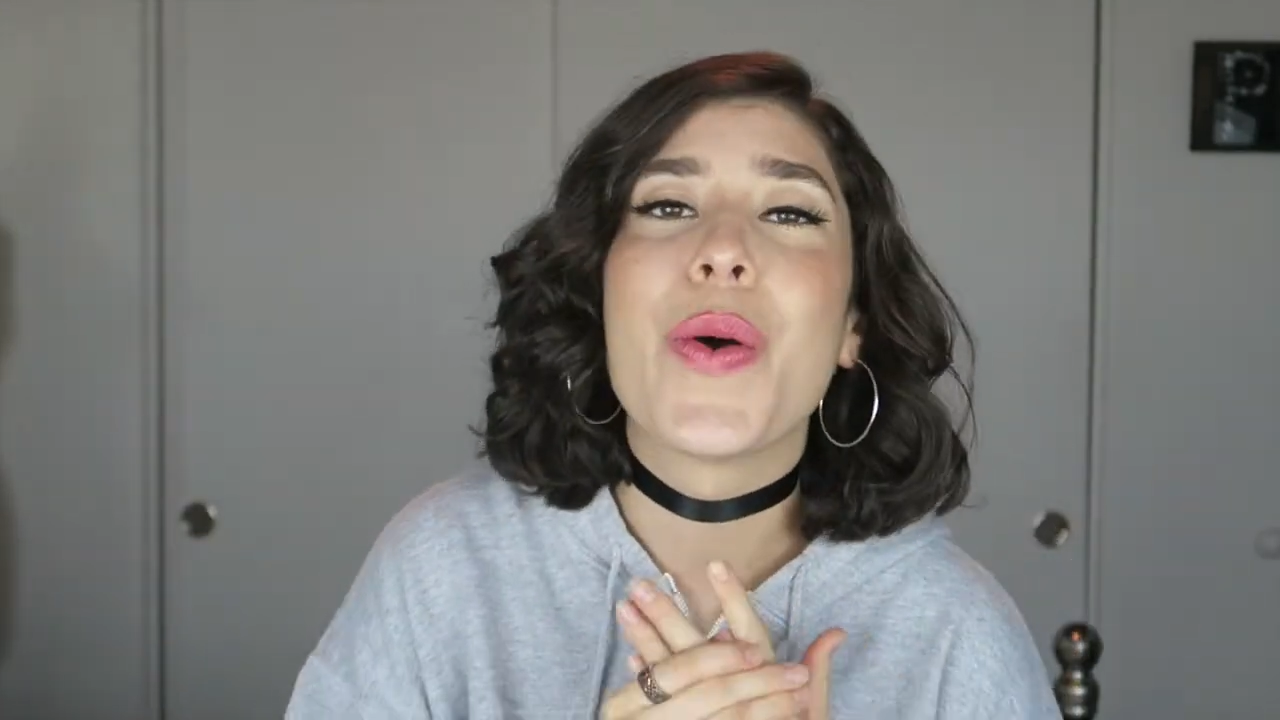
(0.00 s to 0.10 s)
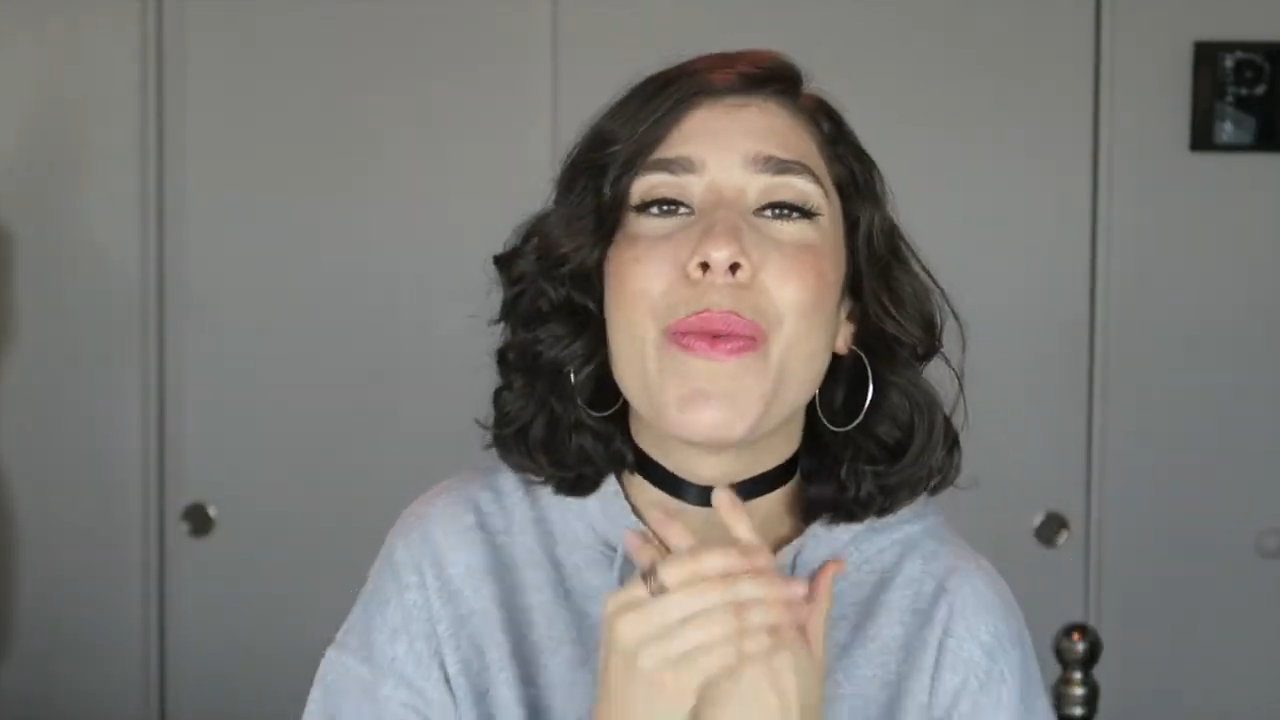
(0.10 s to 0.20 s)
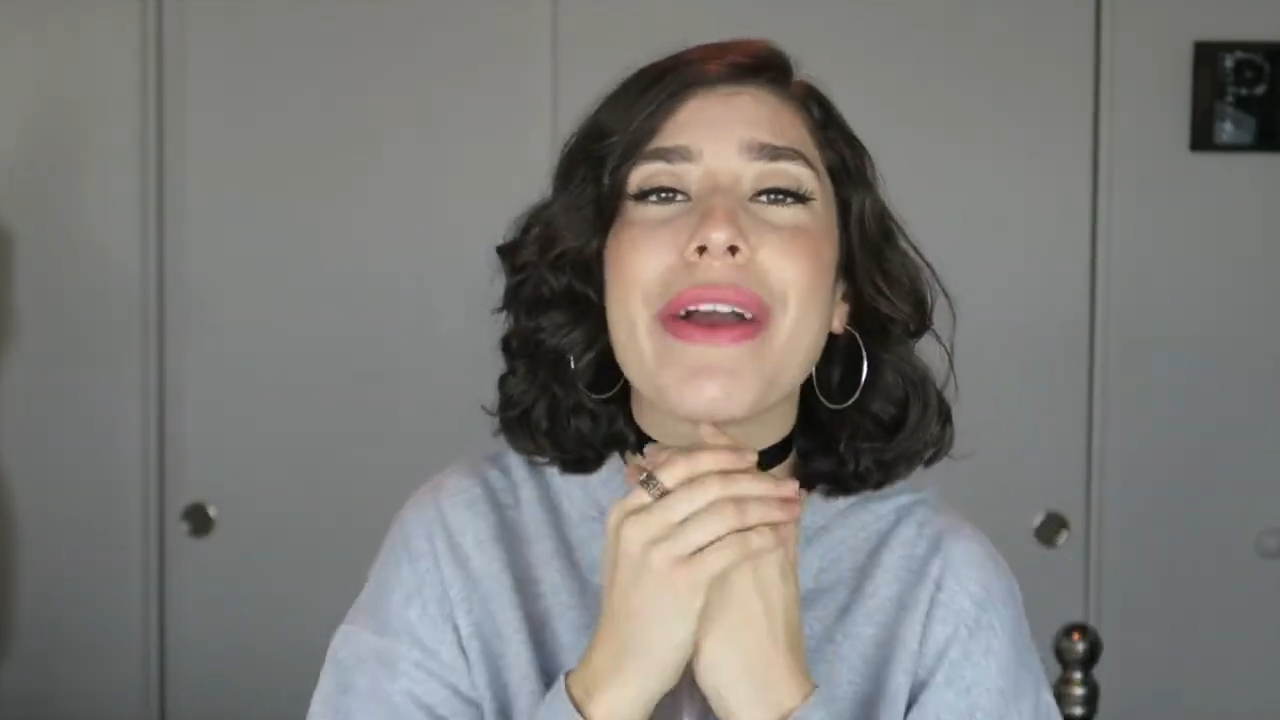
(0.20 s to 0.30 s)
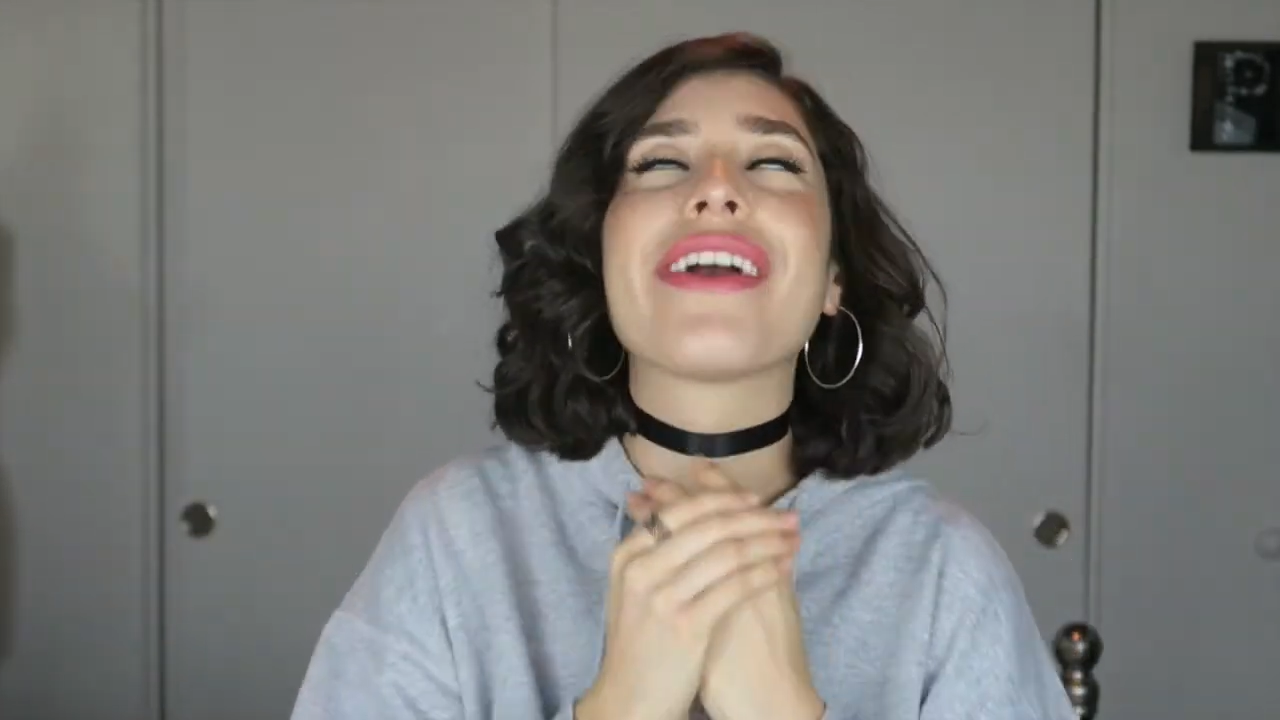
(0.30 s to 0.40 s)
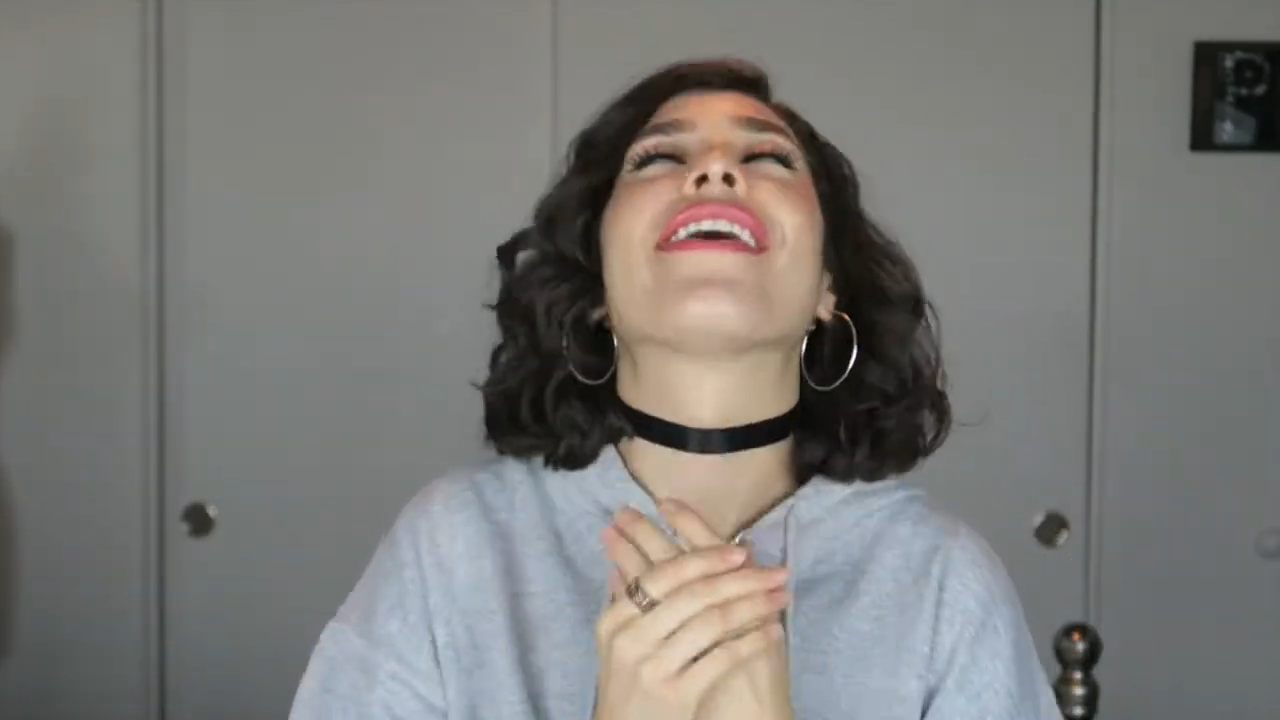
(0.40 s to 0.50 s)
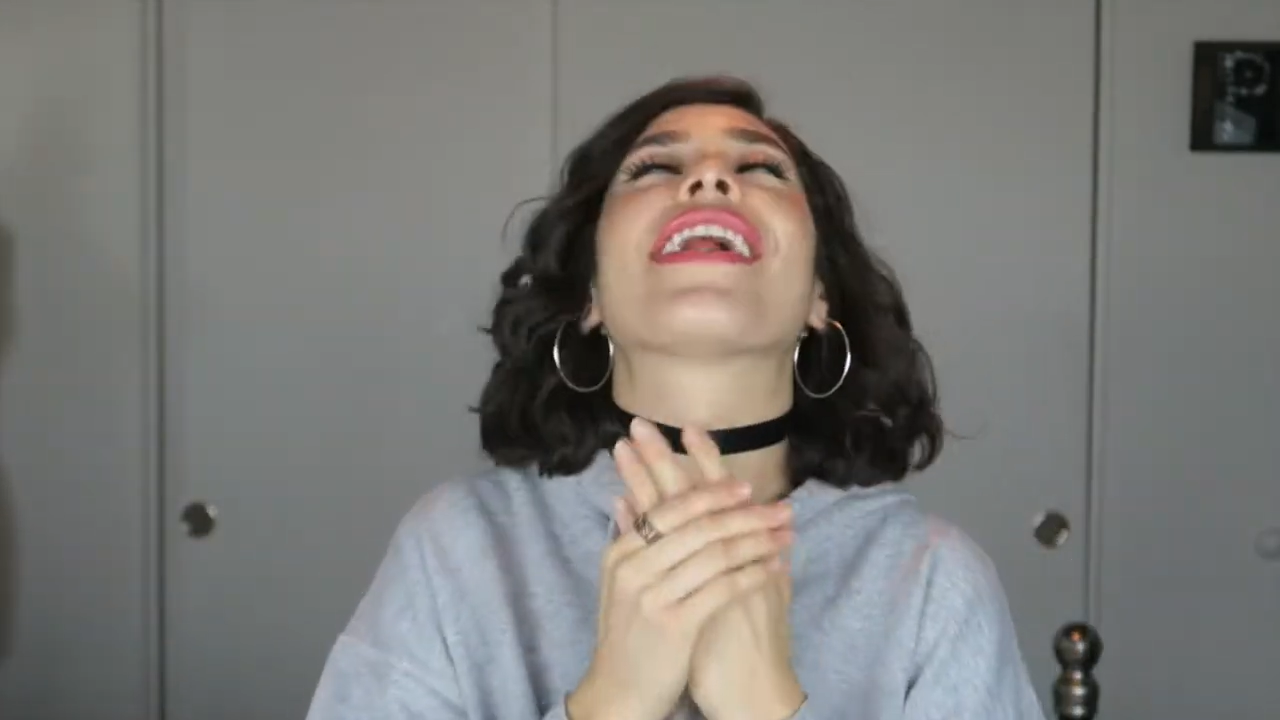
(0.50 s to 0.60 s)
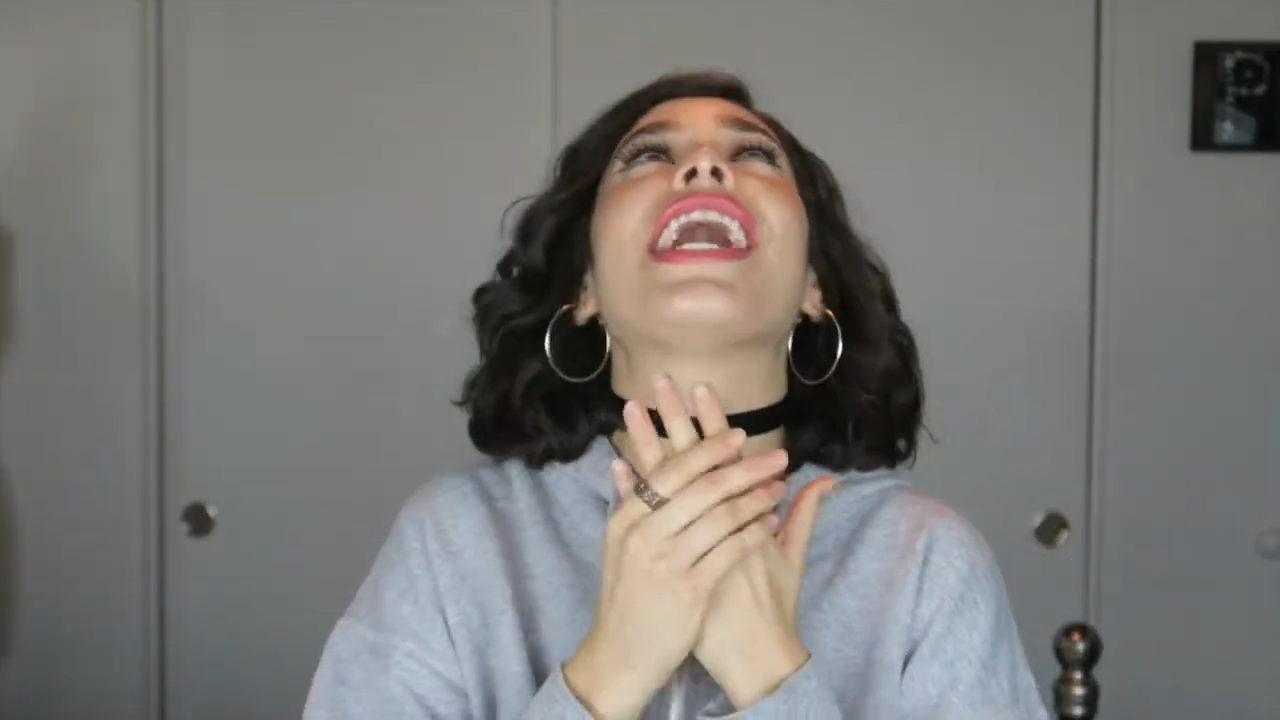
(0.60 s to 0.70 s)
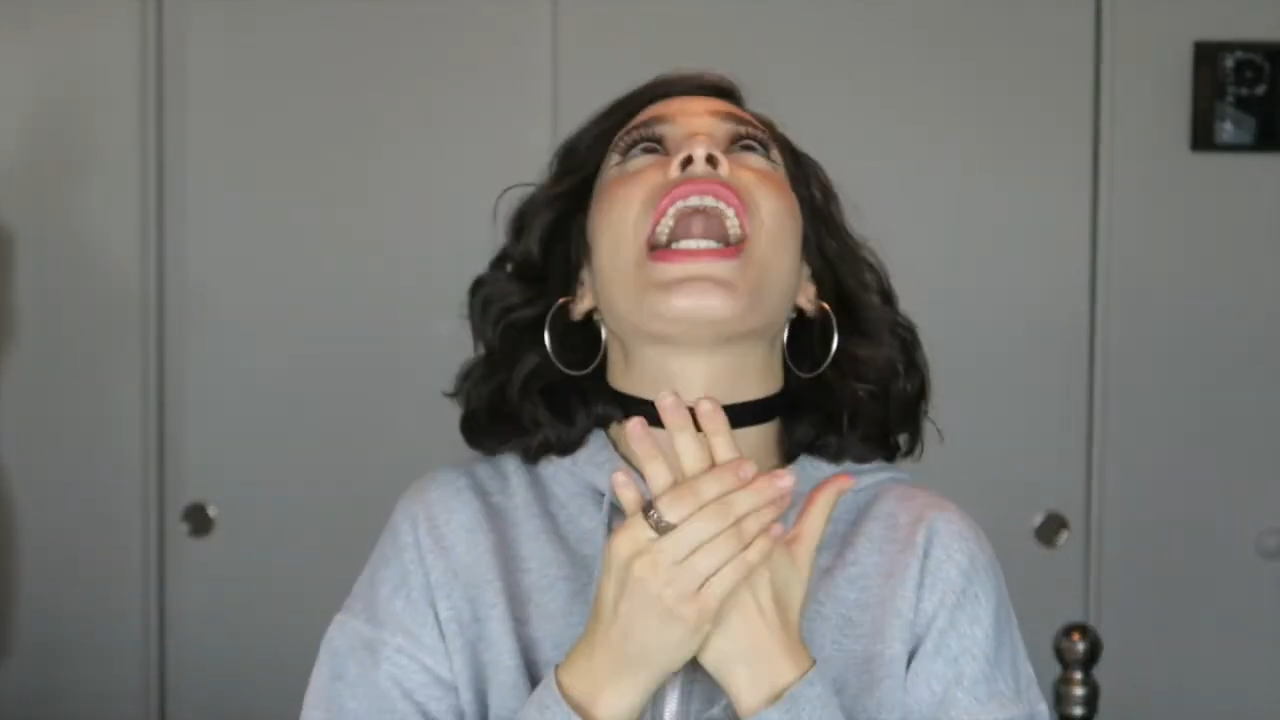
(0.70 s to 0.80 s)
oh my god,